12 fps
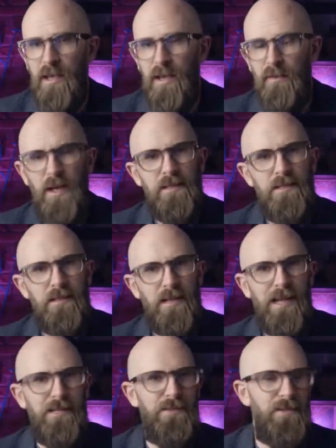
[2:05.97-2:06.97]
In fact,
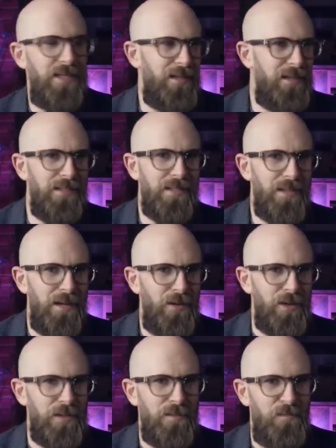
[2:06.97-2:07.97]
as ridiculous as they
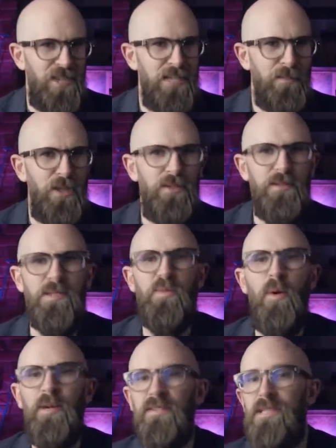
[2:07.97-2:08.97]
looked, these balloons
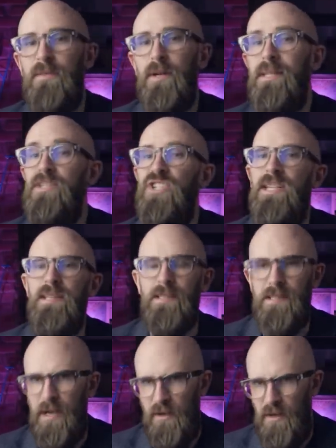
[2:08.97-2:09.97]
were one of several
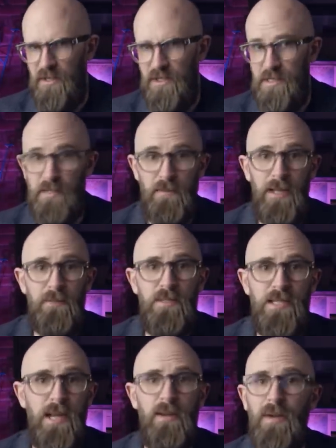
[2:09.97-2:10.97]
ingenious technologies developed
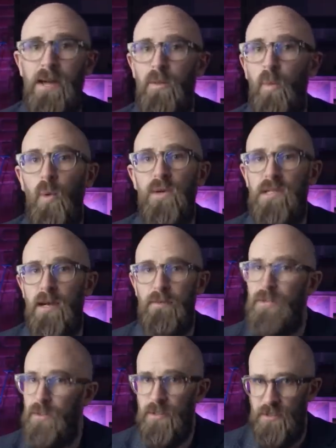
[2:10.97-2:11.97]
to get around wartime
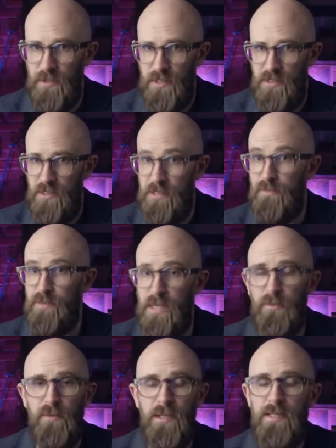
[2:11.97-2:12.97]
fuel shortages,
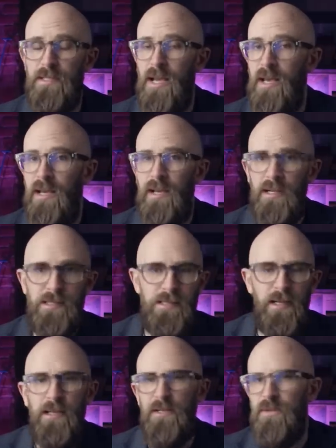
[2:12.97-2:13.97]
some of which are
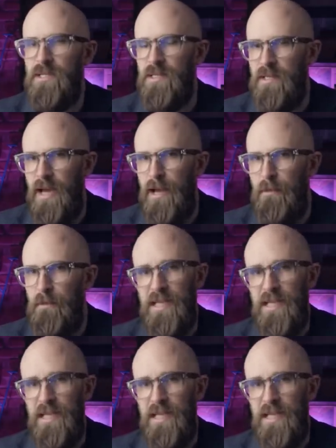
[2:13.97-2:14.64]
still in use today.